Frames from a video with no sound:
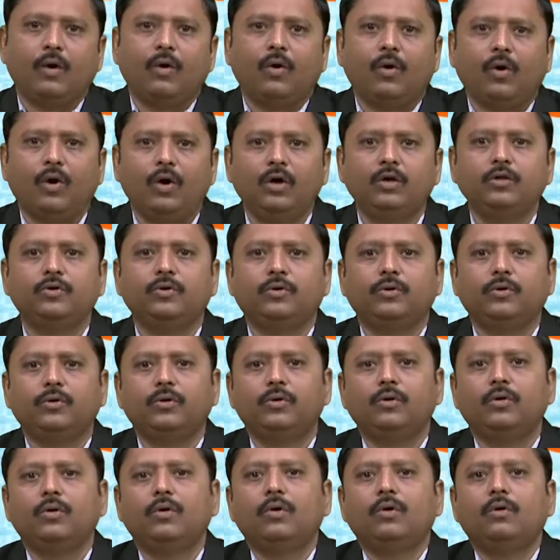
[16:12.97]
Although
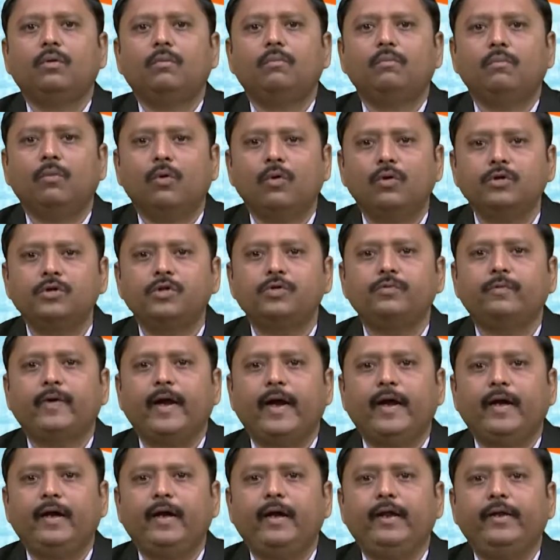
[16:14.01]
most
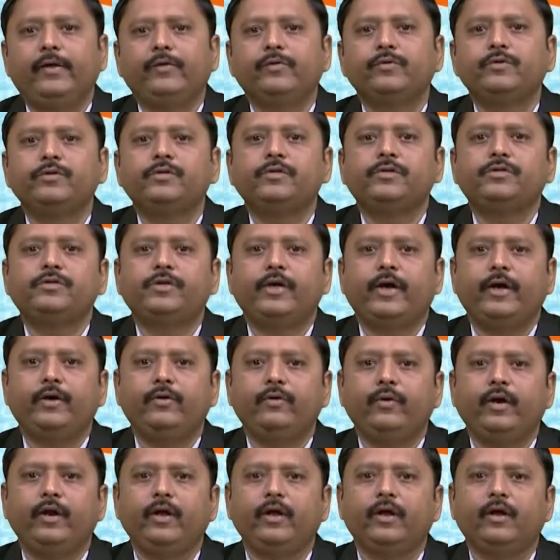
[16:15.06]
widely used
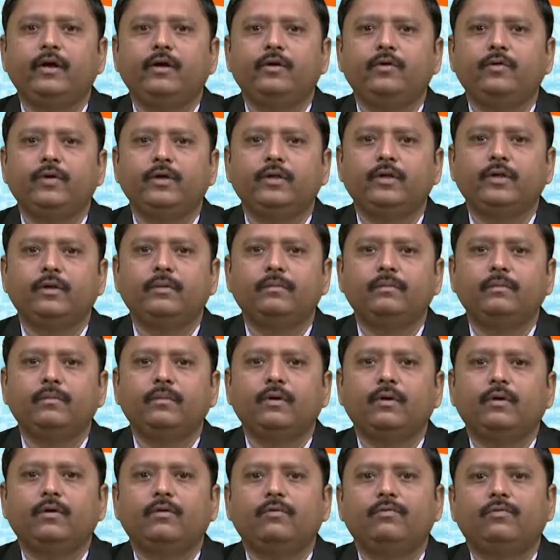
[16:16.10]
scheduling algorithm
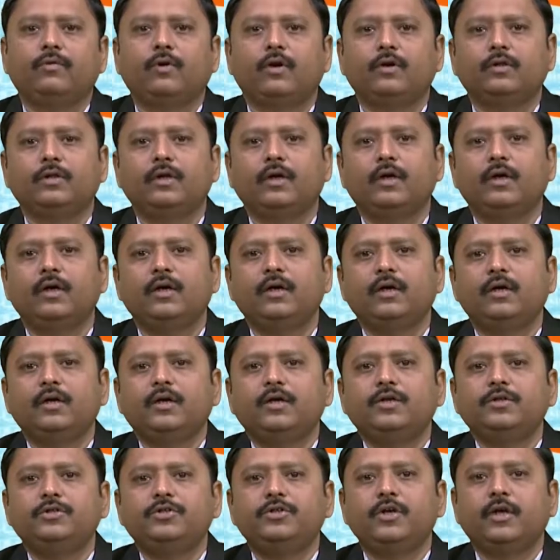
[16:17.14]
for the
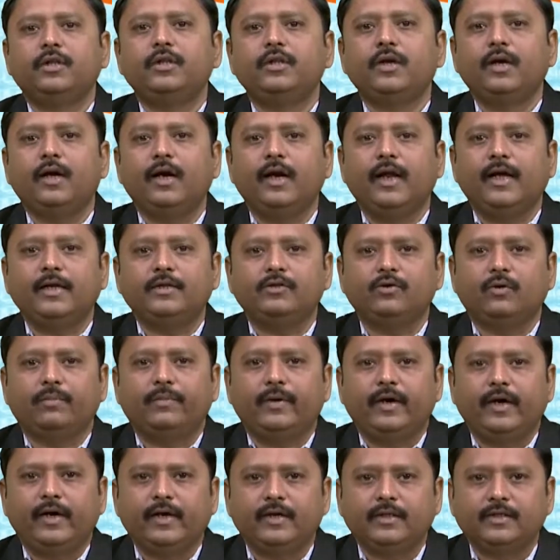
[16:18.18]
generalized
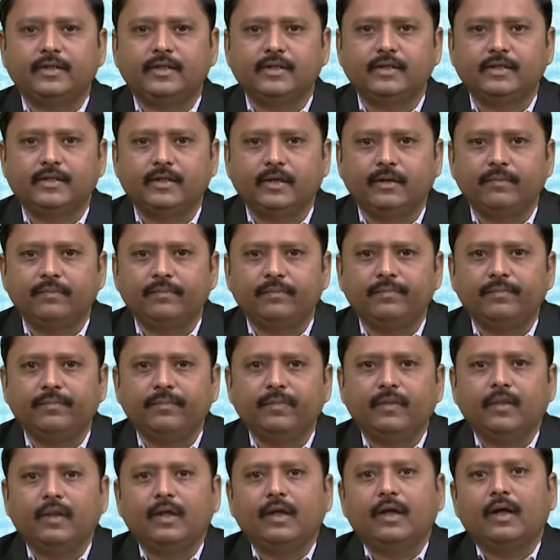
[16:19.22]
operating system
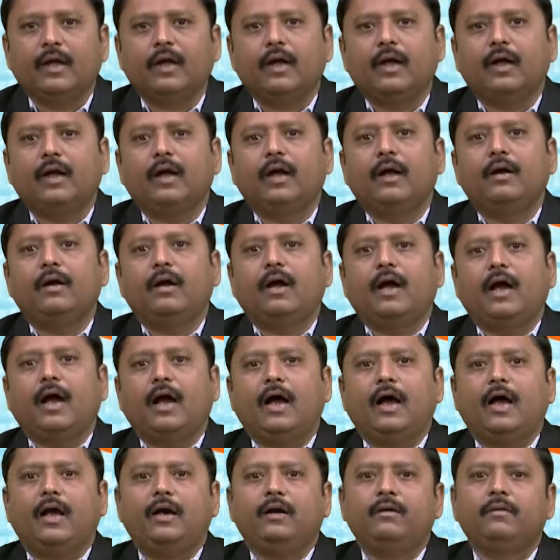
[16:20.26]

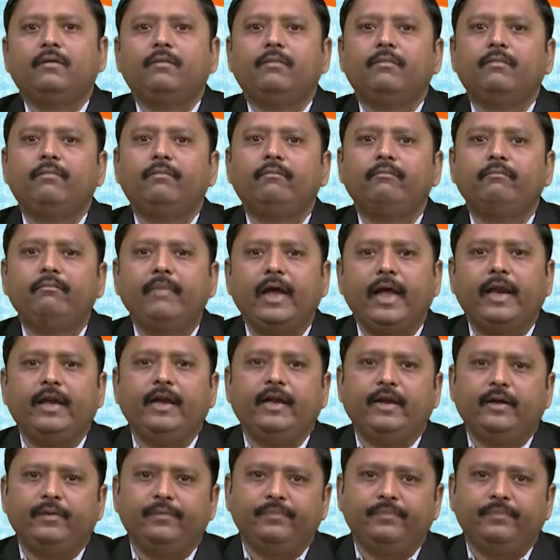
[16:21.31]
are many.